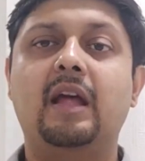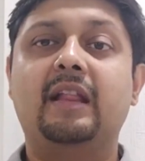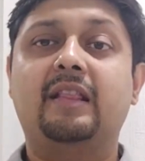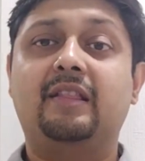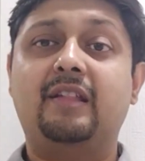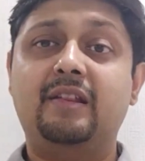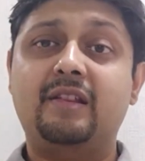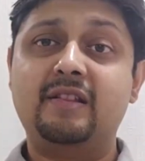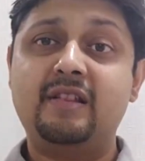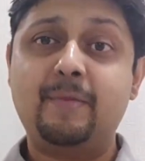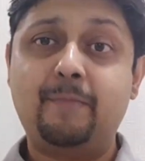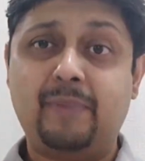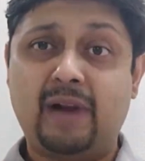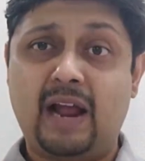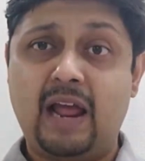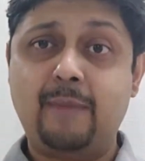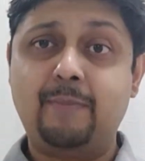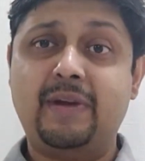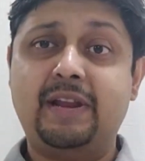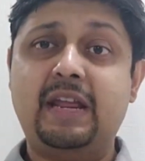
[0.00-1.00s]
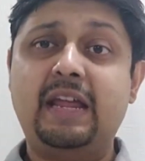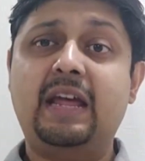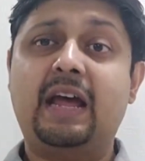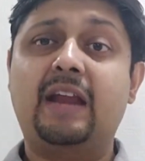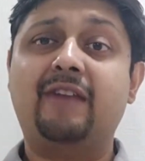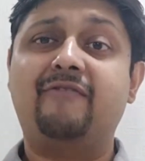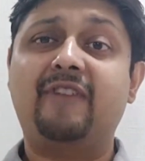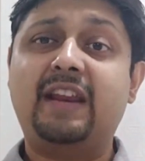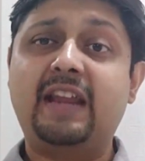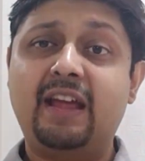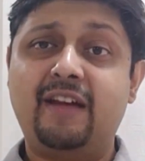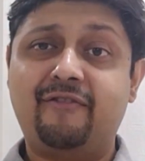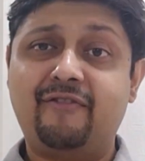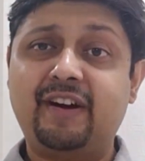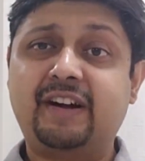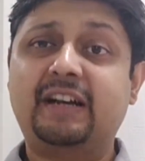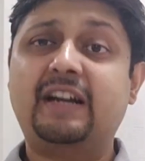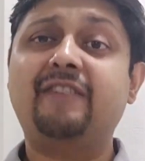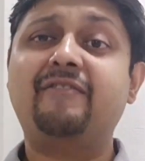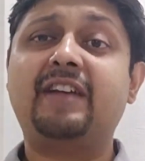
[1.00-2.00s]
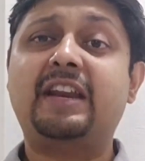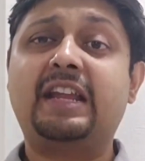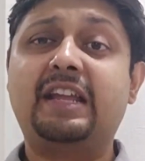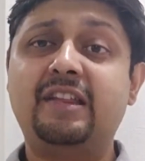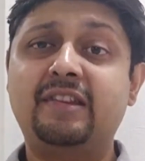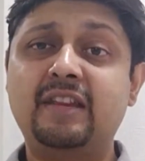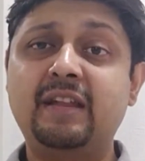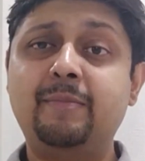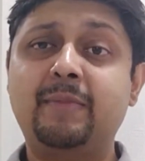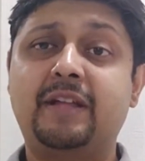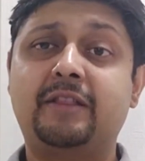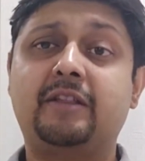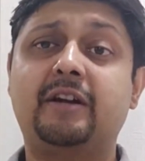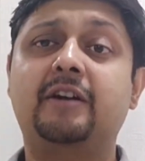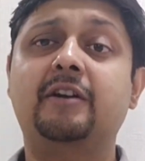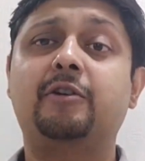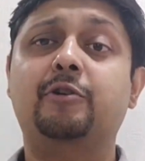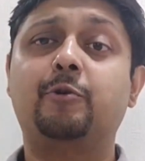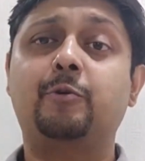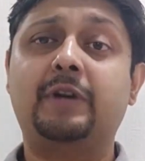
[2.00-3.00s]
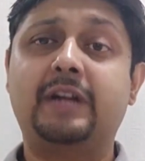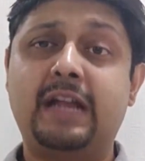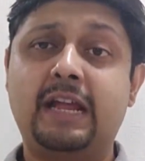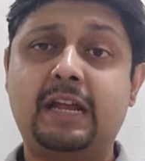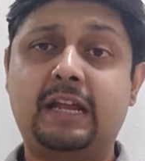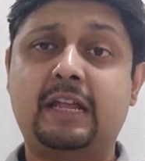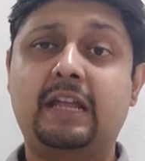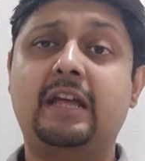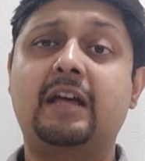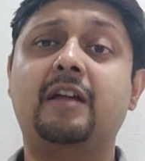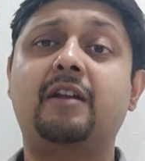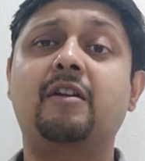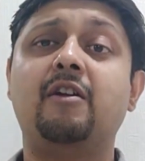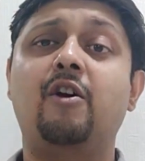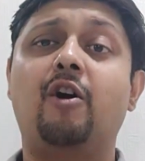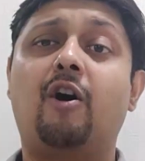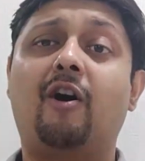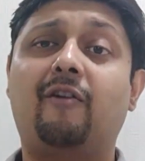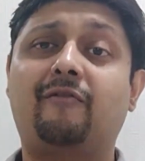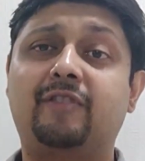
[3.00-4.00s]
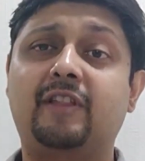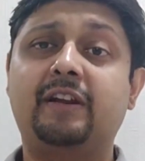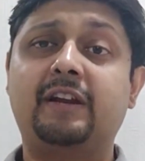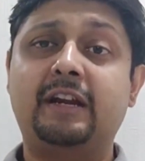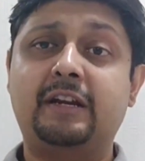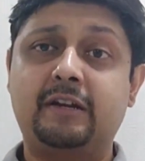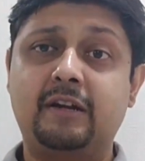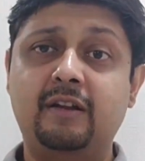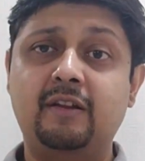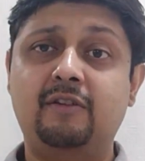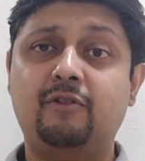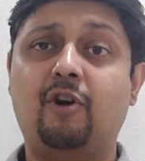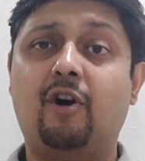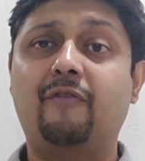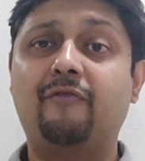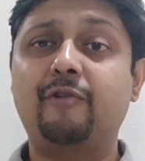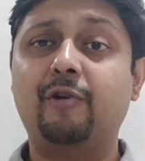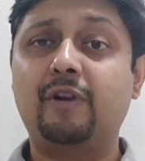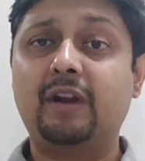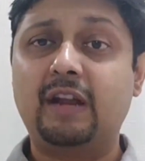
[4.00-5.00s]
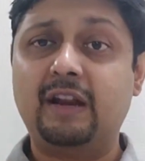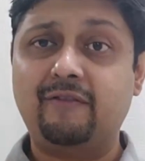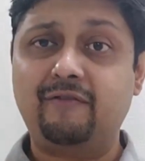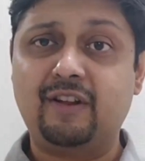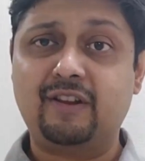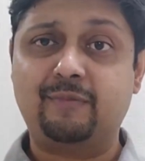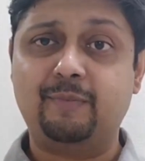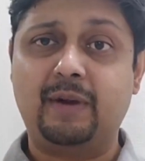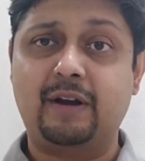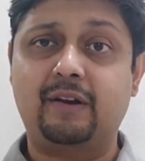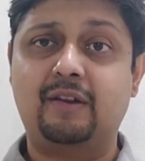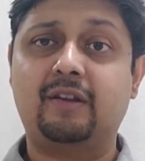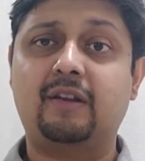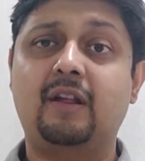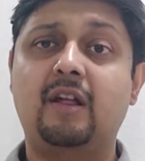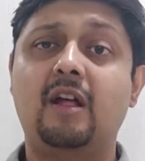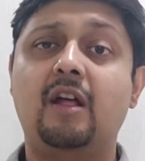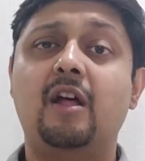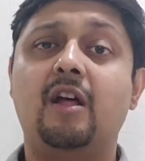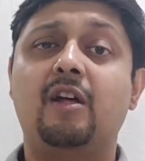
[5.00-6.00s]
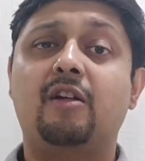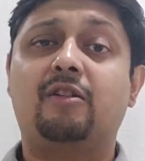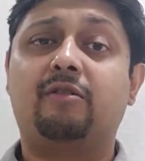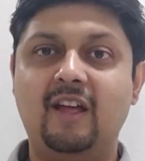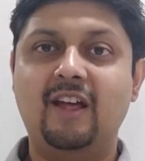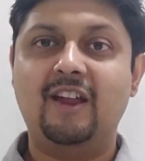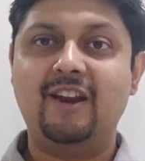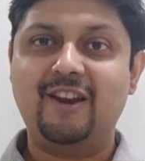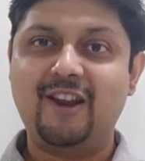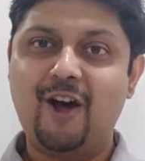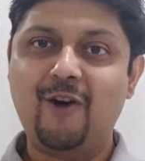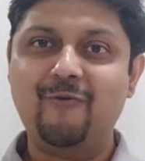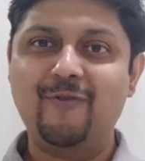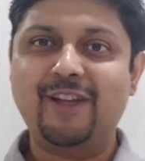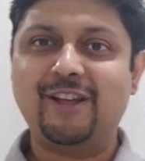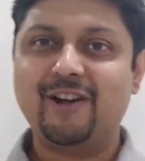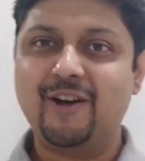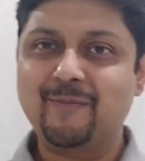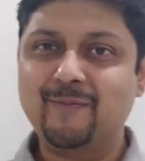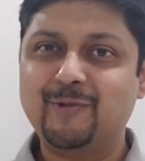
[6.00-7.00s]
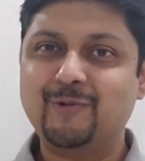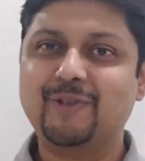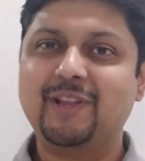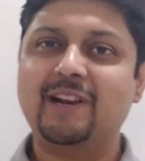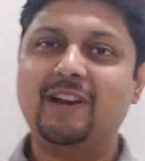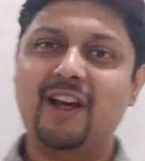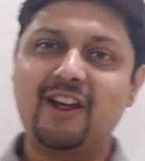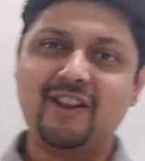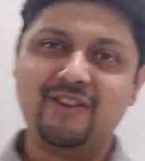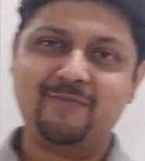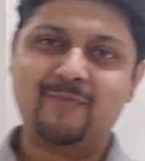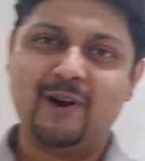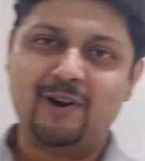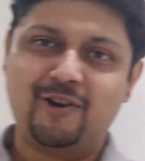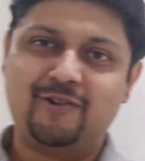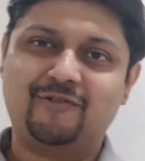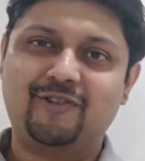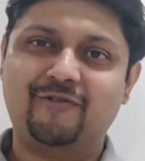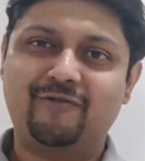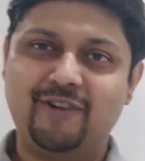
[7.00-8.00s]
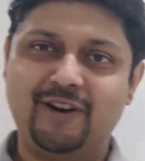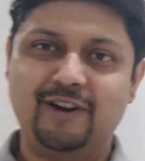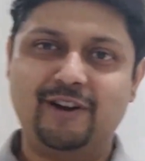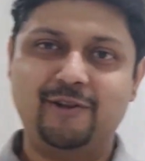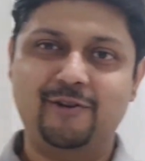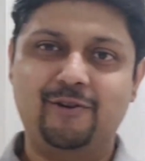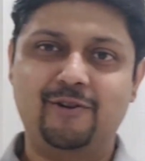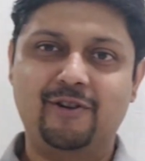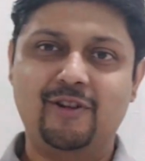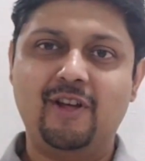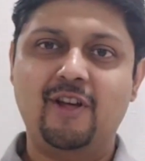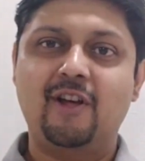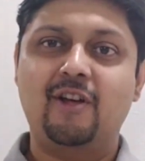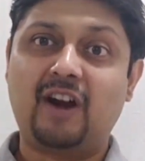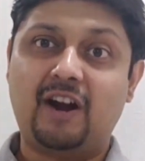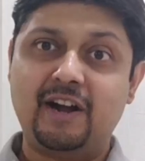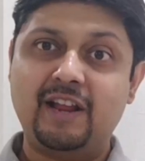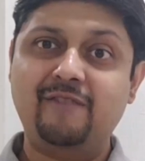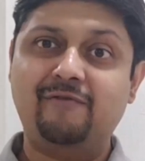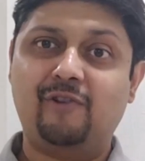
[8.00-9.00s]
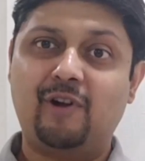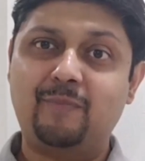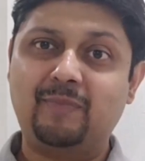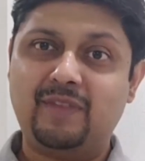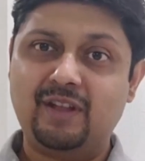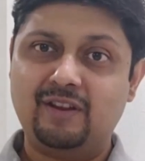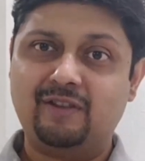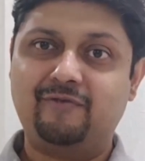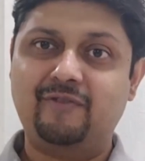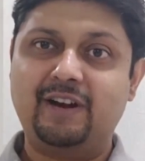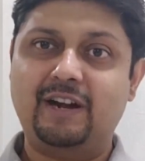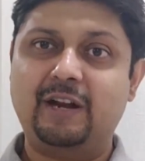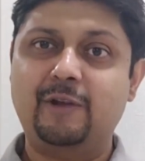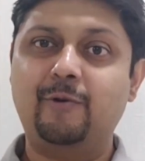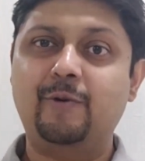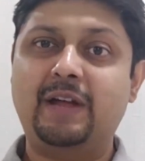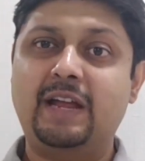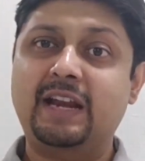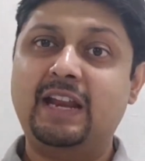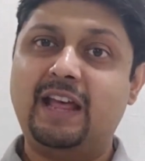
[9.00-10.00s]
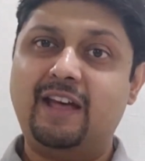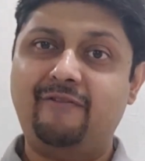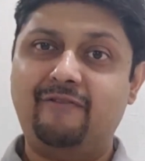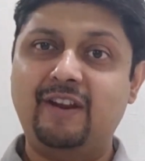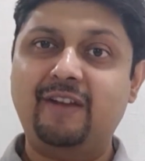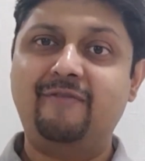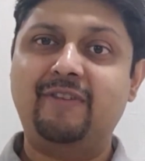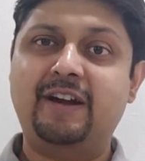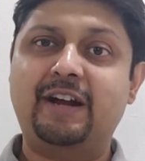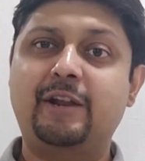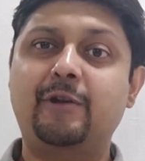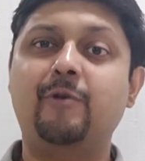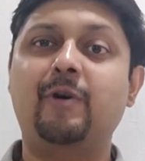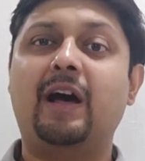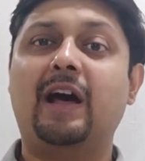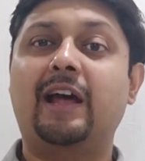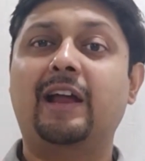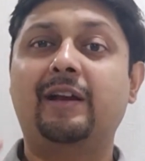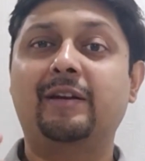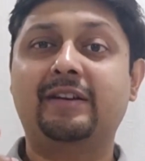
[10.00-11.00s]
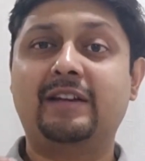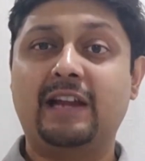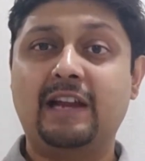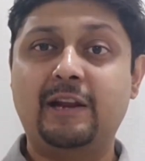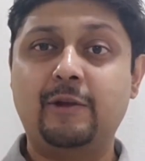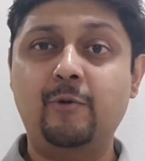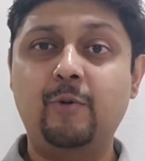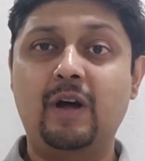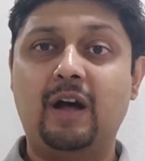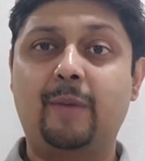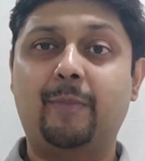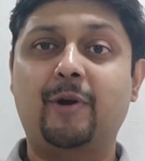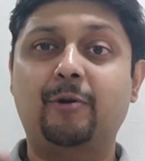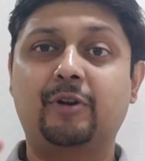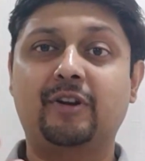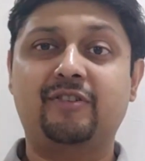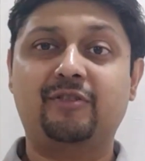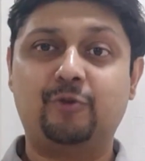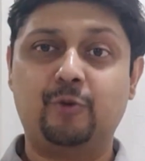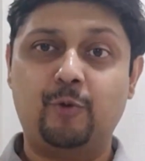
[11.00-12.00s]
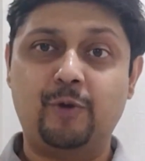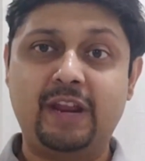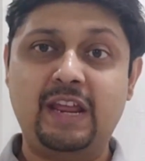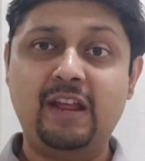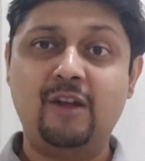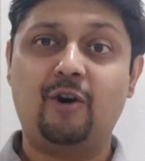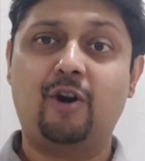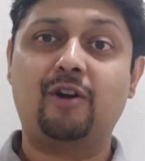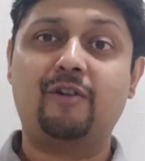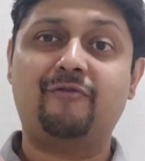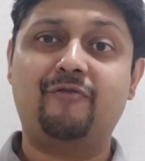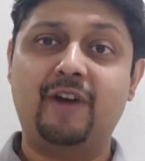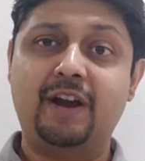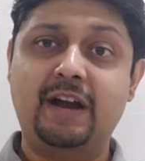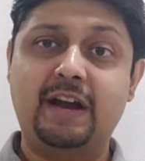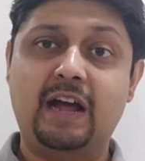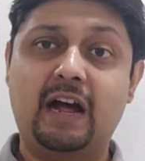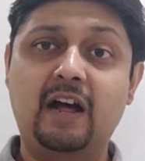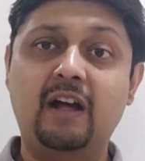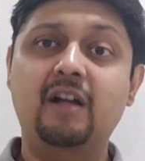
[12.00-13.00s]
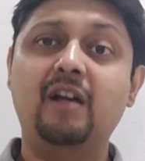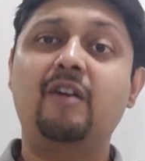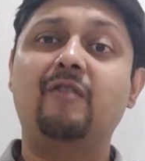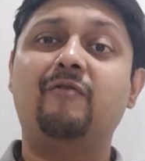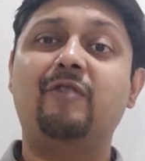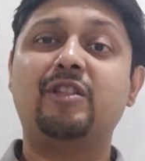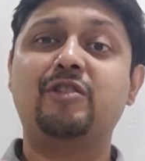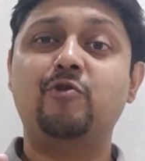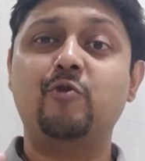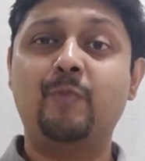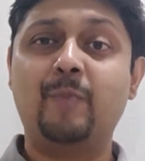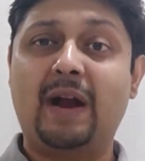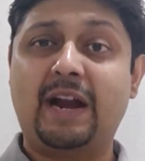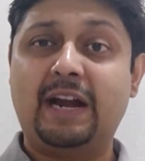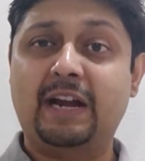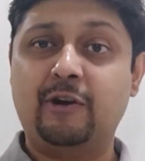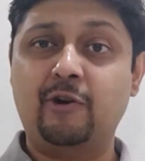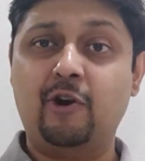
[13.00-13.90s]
This is a primary and very effective and easy method to take care of the returns of your investments. Now we come to the last part of the video. Starting from this video, in every video I'll tell you about a story or a funda which you might